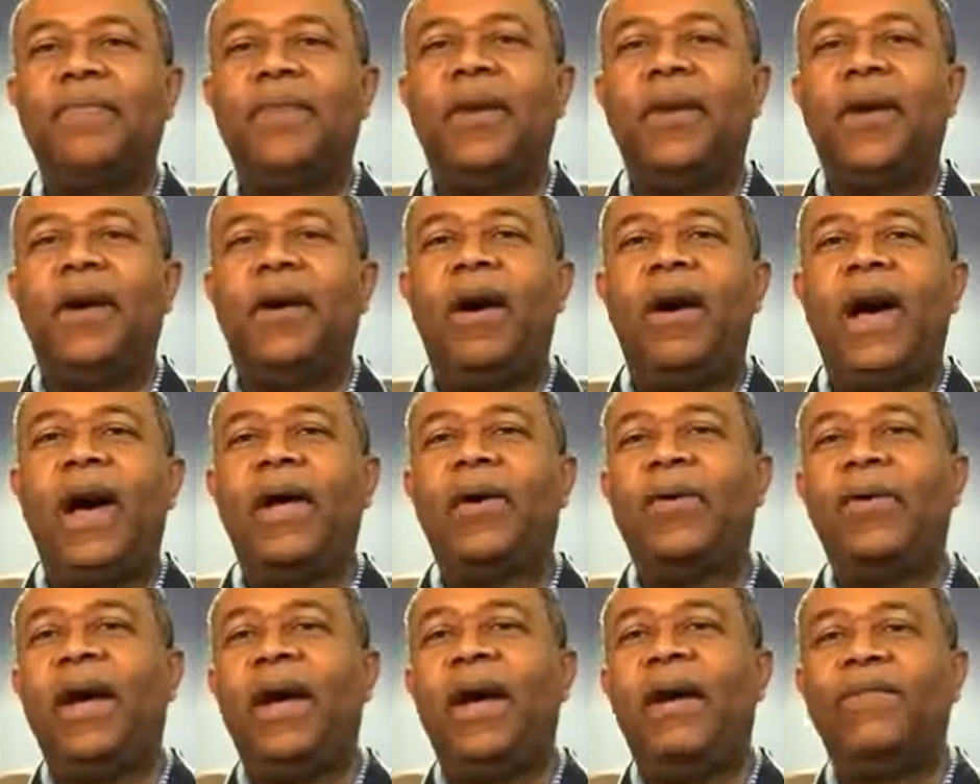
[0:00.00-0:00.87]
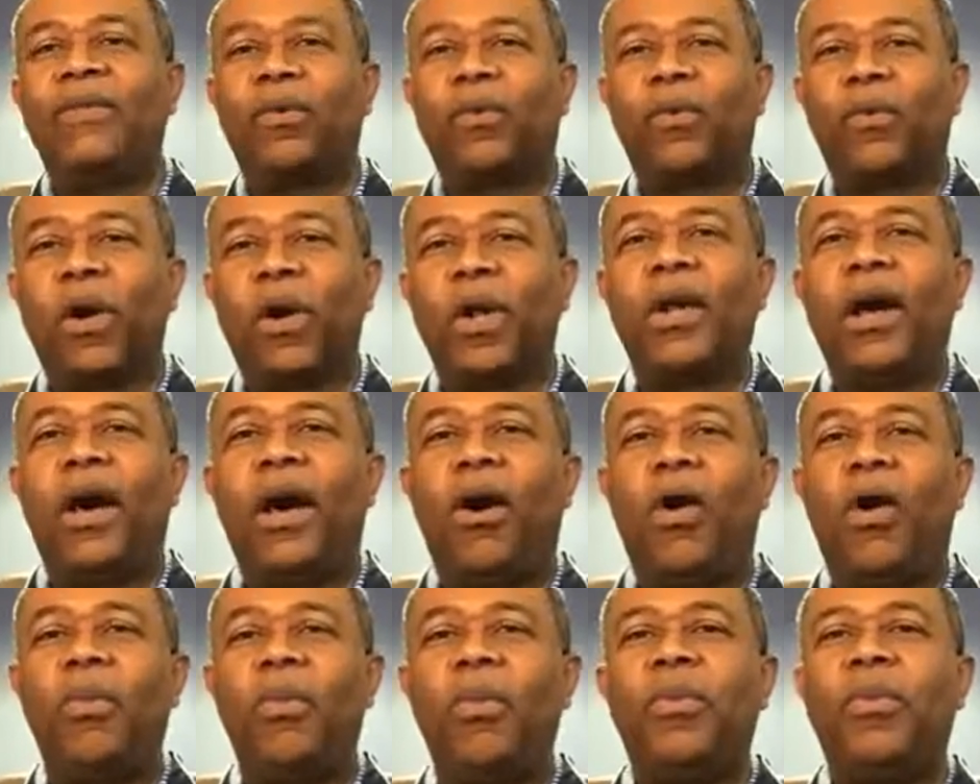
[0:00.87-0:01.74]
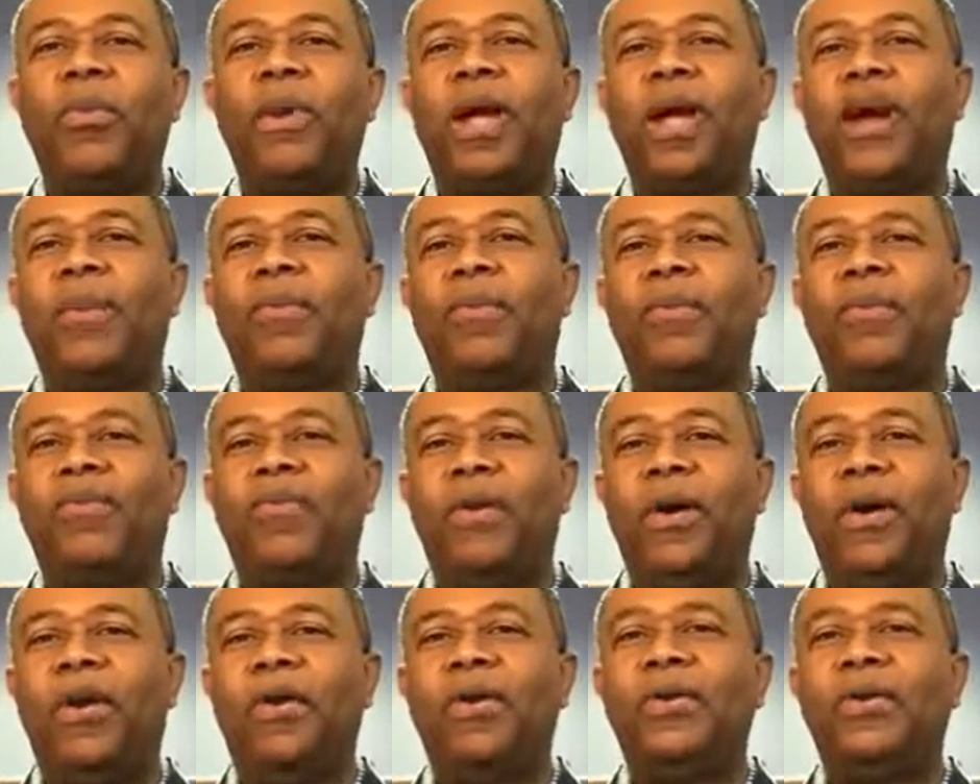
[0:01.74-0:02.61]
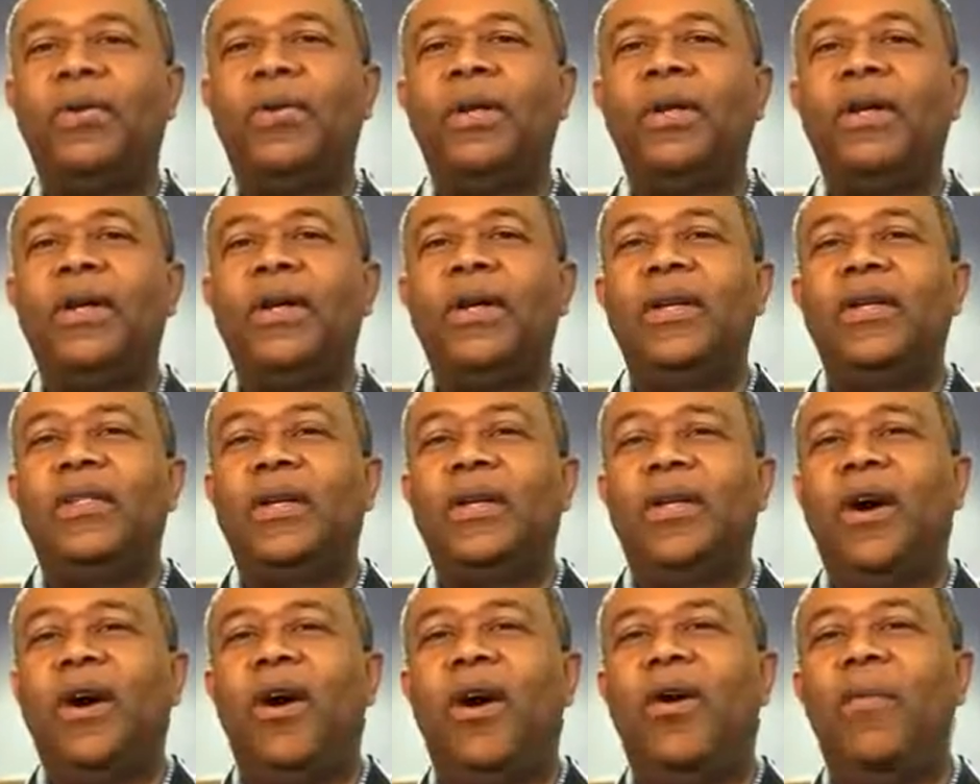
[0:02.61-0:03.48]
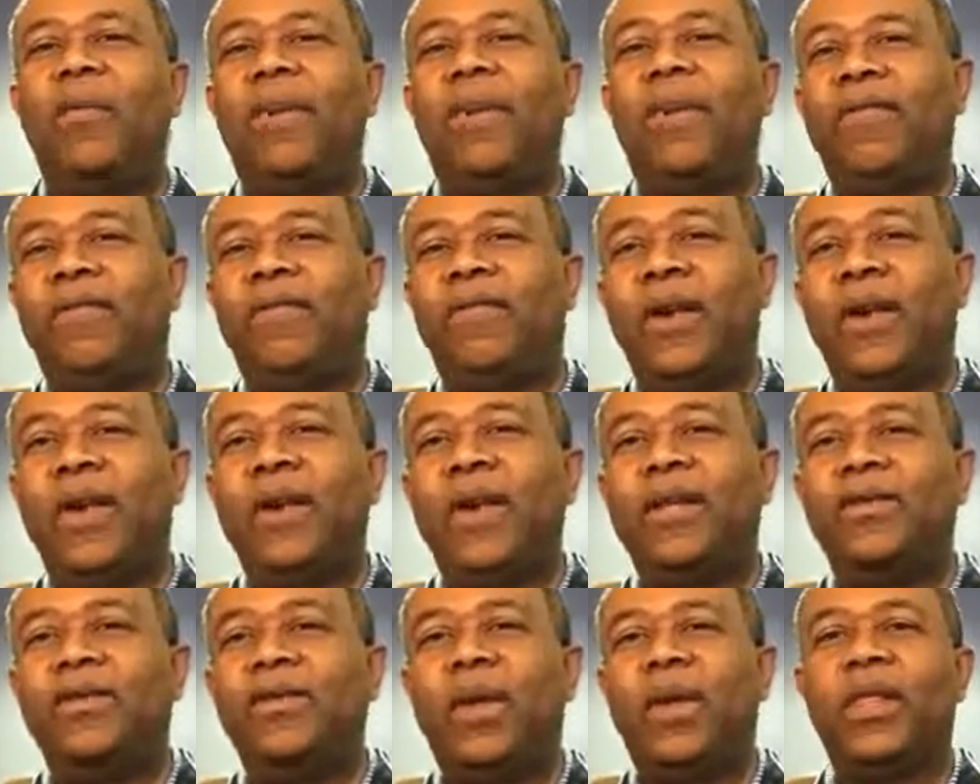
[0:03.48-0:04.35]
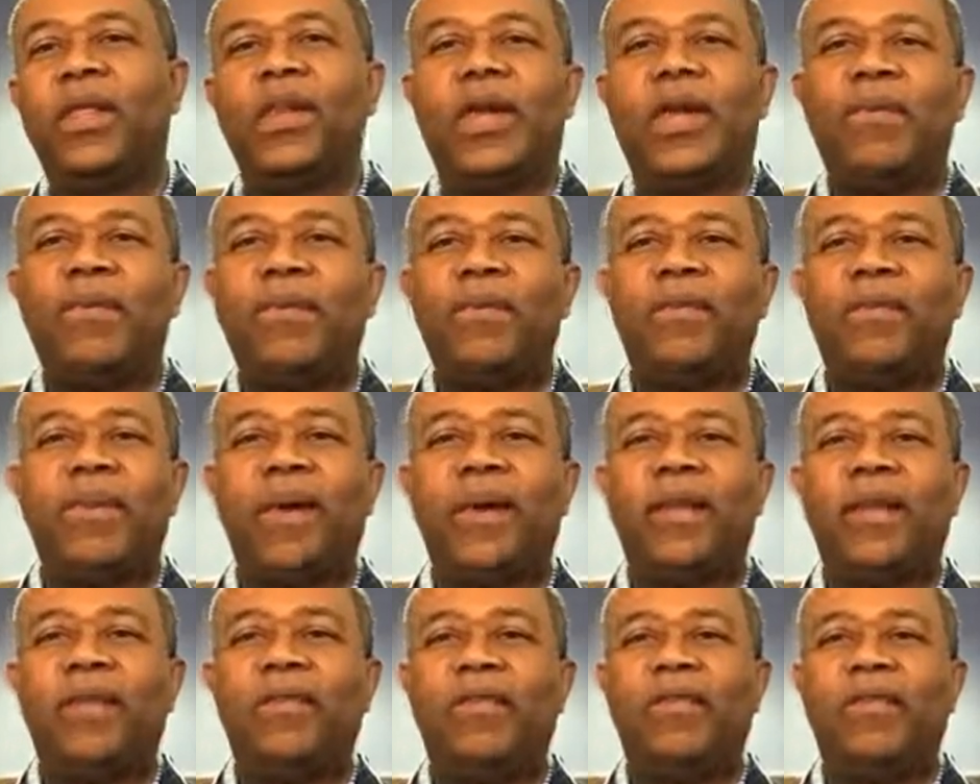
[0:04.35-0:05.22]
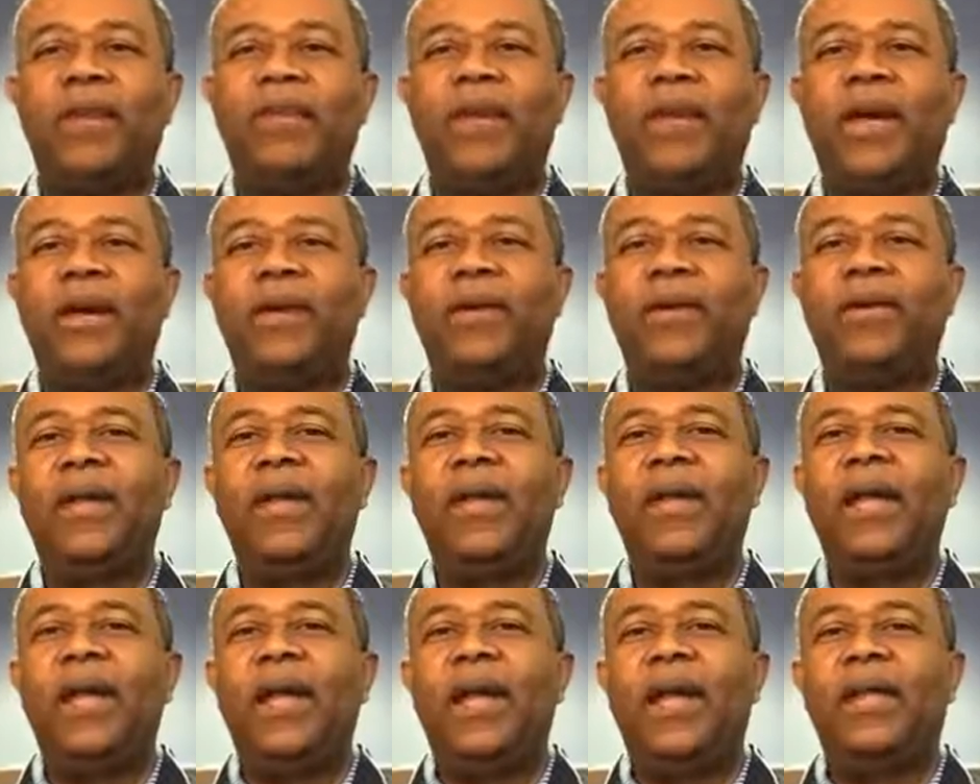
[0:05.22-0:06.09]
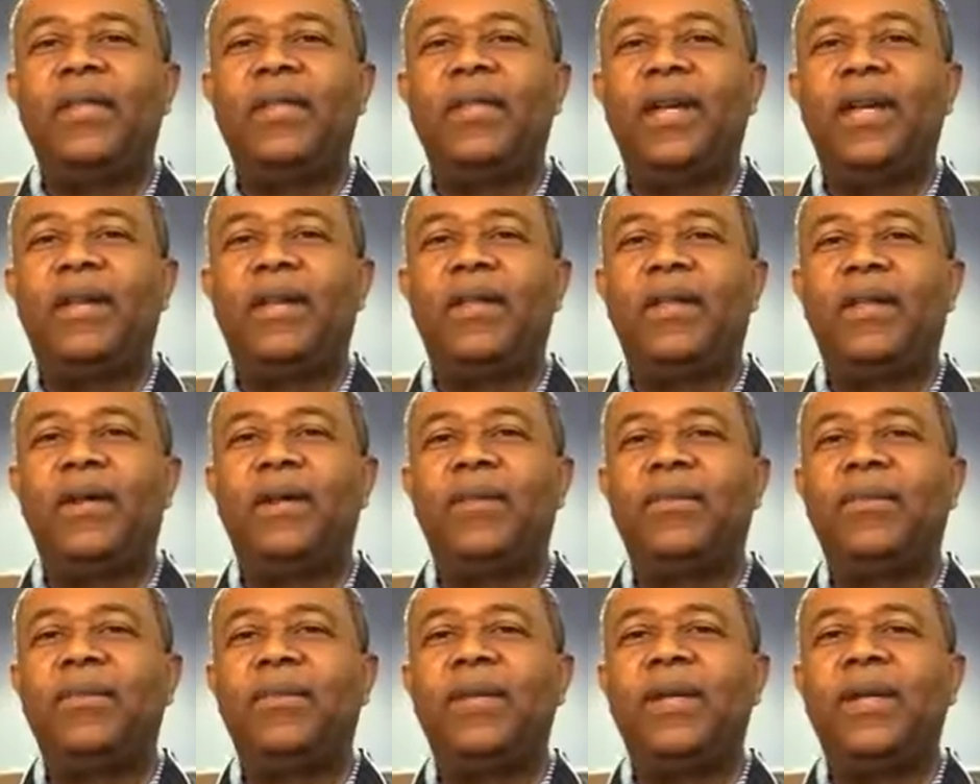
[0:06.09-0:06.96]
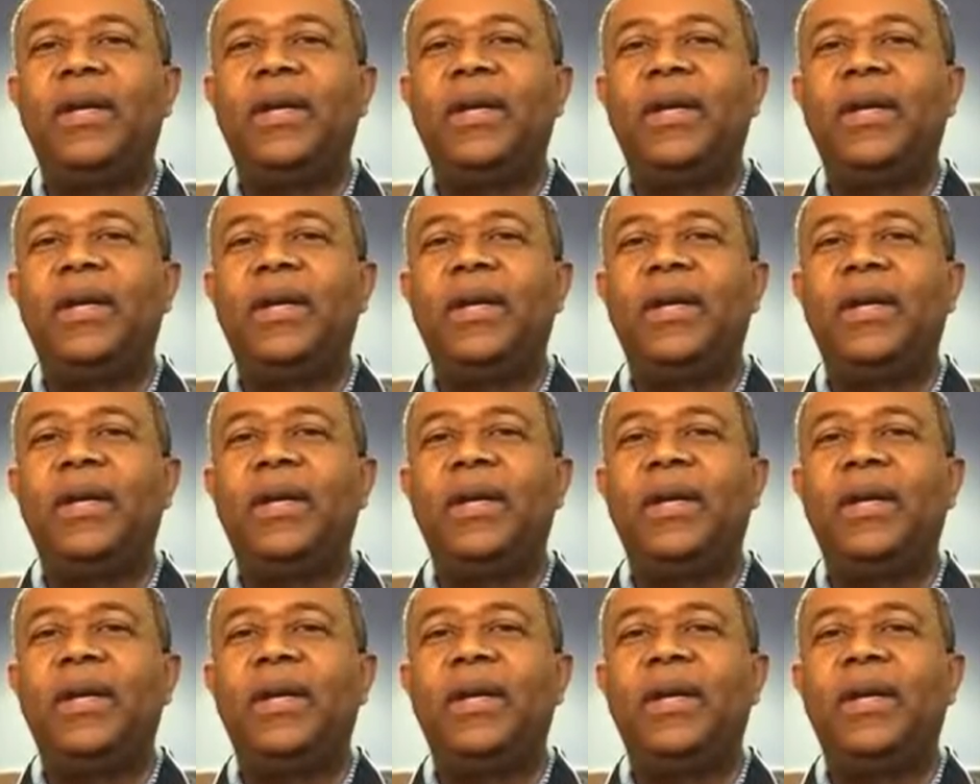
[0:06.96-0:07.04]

Uh, I don't have to run home and pick up a phone to call my friends, whether they be male or female, and tell them,